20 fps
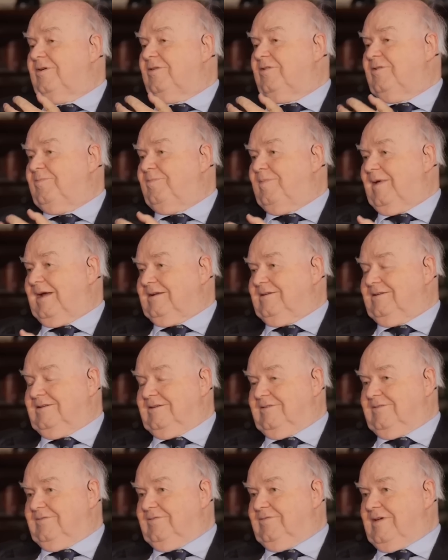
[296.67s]

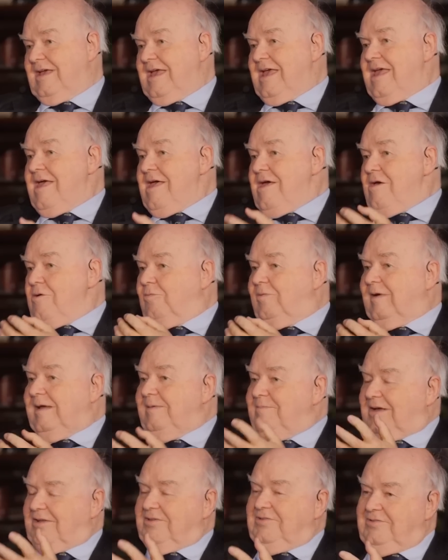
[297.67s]
perspective, we
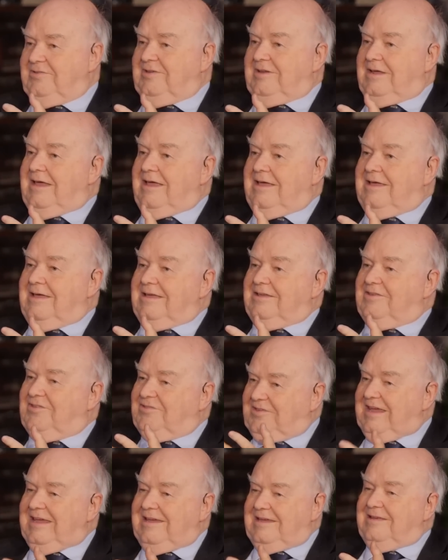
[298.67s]
must
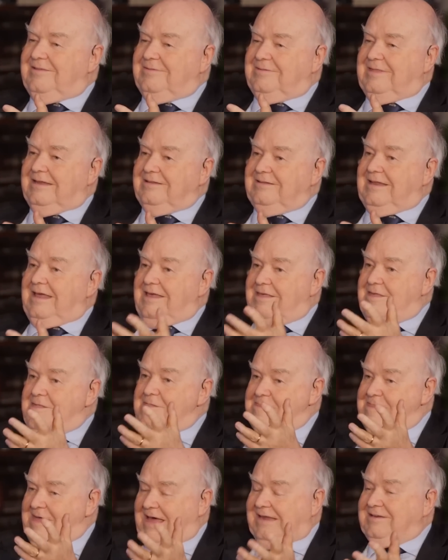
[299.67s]
see that
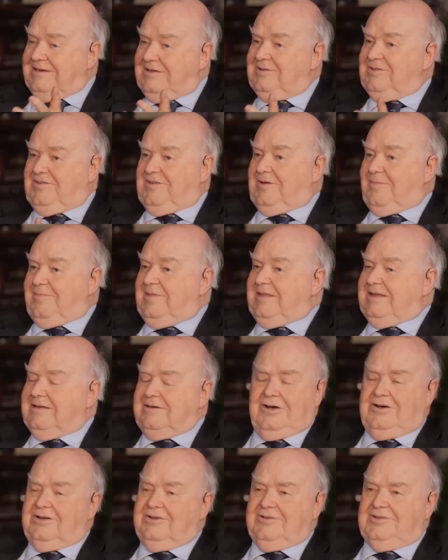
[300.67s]
that is something
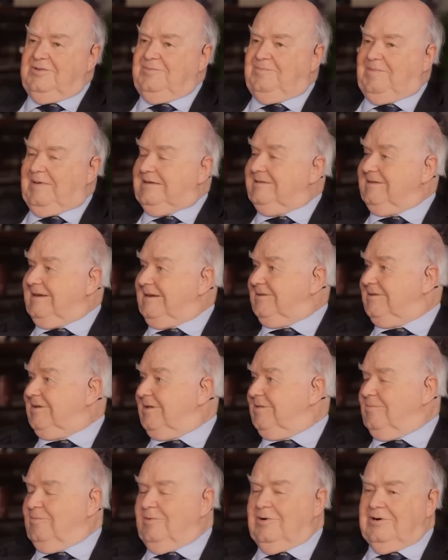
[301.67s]
God has built into
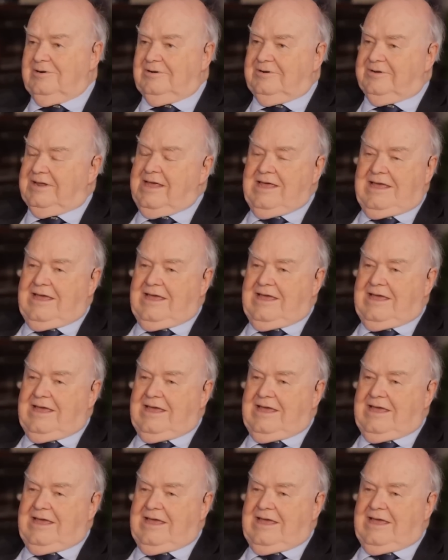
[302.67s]
the world.